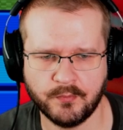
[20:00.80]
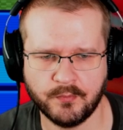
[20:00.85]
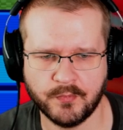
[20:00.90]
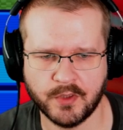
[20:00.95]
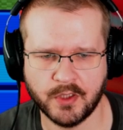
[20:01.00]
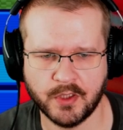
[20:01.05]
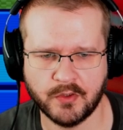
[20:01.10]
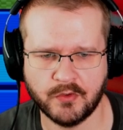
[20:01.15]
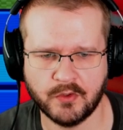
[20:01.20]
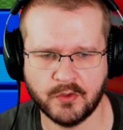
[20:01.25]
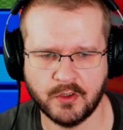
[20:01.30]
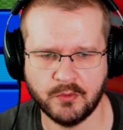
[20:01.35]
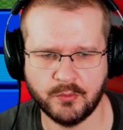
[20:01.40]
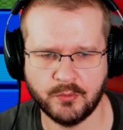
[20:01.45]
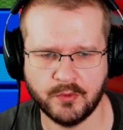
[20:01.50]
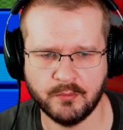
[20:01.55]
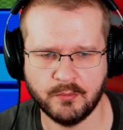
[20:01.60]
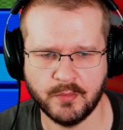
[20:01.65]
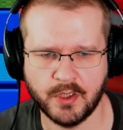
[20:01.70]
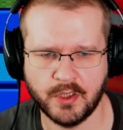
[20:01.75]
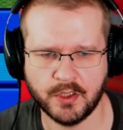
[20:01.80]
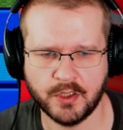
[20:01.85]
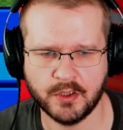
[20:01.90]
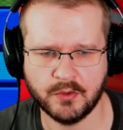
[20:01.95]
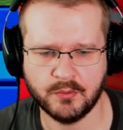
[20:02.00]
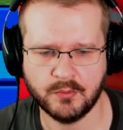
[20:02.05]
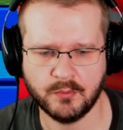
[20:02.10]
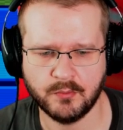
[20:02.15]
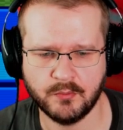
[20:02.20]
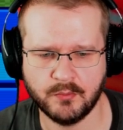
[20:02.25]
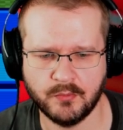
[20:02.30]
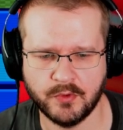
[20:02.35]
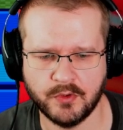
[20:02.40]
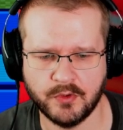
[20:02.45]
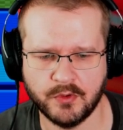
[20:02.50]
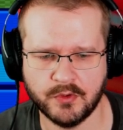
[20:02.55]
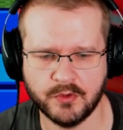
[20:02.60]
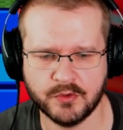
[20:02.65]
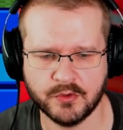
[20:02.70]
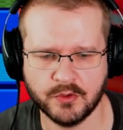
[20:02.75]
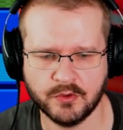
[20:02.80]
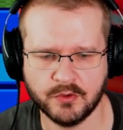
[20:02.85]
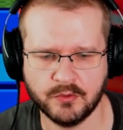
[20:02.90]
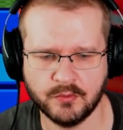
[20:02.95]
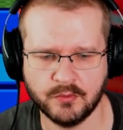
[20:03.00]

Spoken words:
Let's see if we make it with this shot.